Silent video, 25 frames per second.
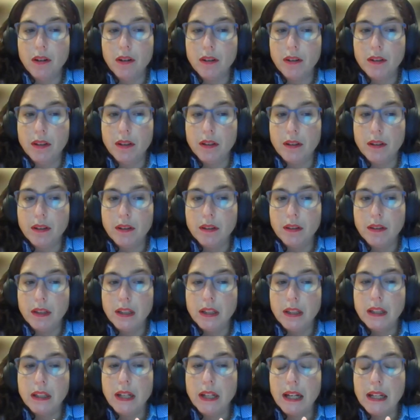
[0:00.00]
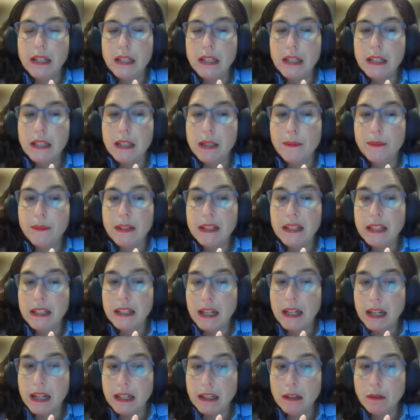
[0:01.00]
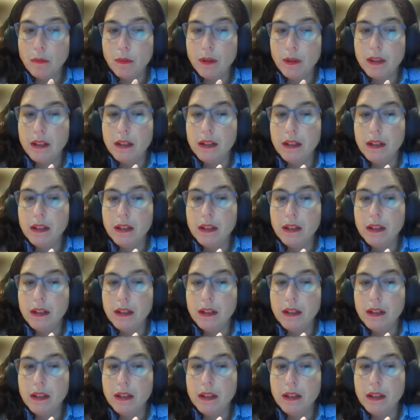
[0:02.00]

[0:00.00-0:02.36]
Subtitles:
in 1979 with